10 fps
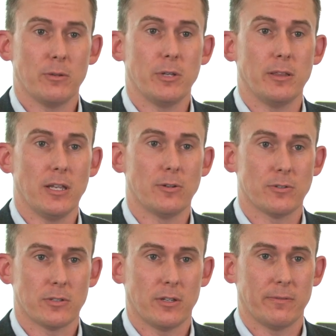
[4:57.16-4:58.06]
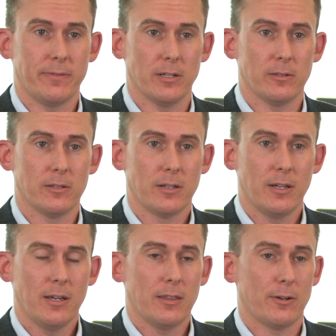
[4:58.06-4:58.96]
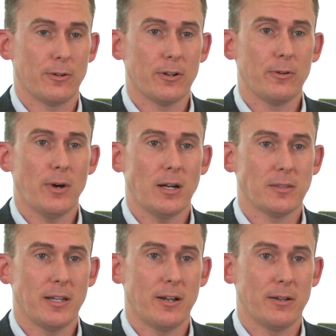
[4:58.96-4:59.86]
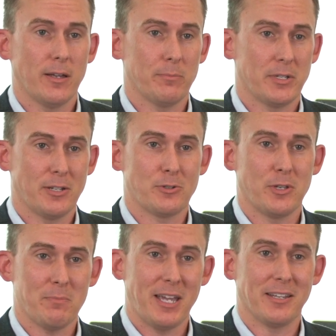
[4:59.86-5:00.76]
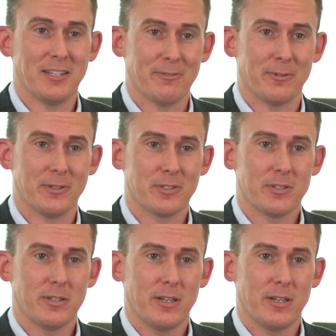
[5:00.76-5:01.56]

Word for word: going to be leaders in their field, that are going to go out there and potentially make a difference.